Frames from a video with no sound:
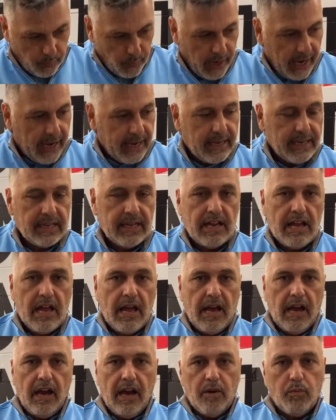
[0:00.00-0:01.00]
way.
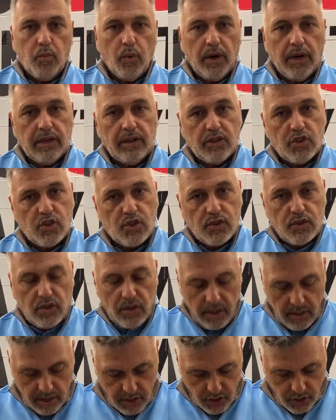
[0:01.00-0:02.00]
I'm wearing a
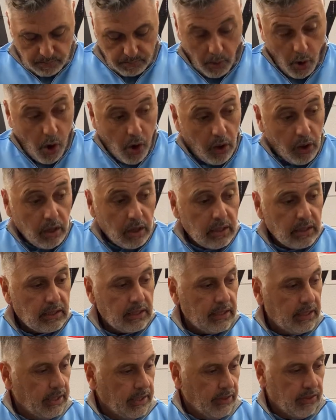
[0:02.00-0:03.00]
small
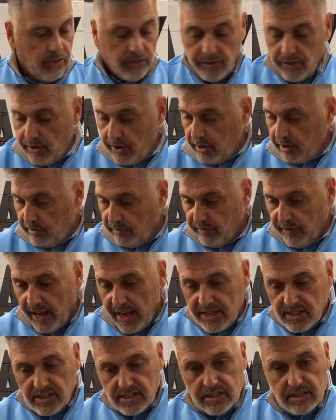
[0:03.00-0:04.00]
in their
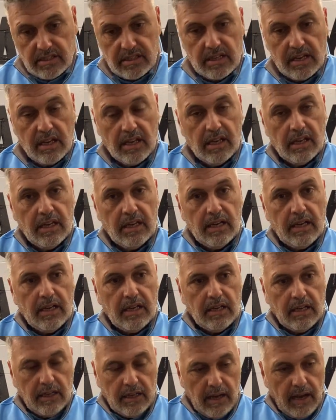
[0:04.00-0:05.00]
vests.
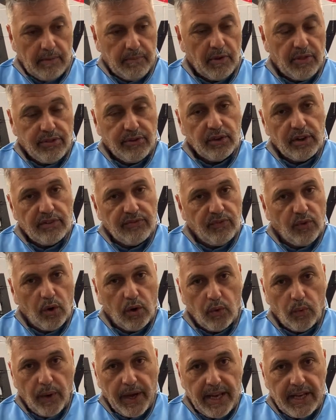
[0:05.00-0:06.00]
I'm a
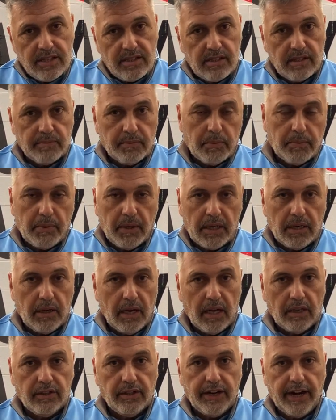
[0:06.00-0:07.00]
34 waist, I'm about
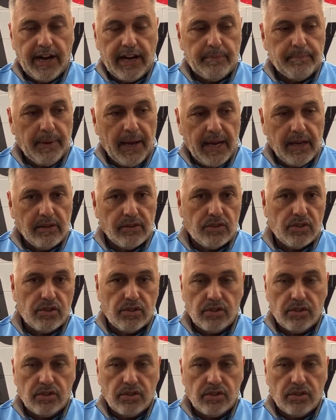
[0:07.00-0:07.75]
180 pounds,